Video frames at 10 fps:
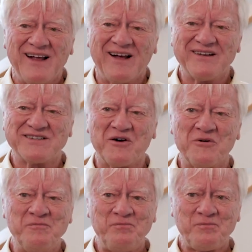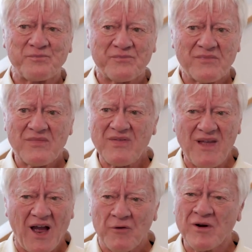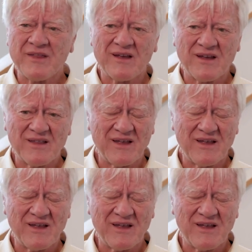Uh, so I want the,